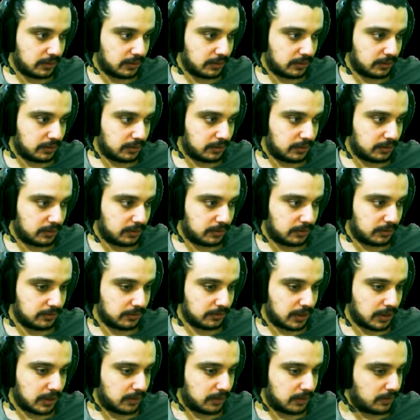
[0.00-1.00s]

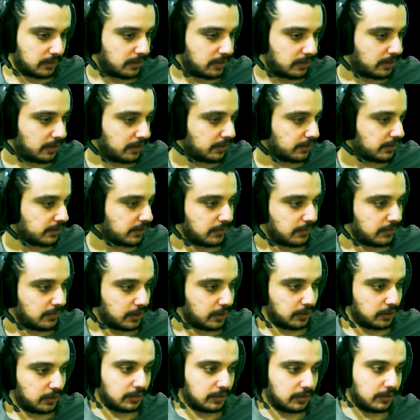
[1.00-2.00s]
I don't think so.
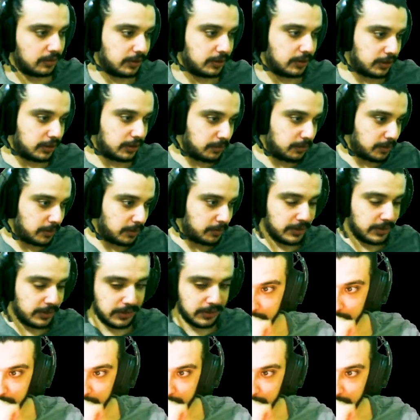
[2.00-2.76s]
Could you enlighten me, please?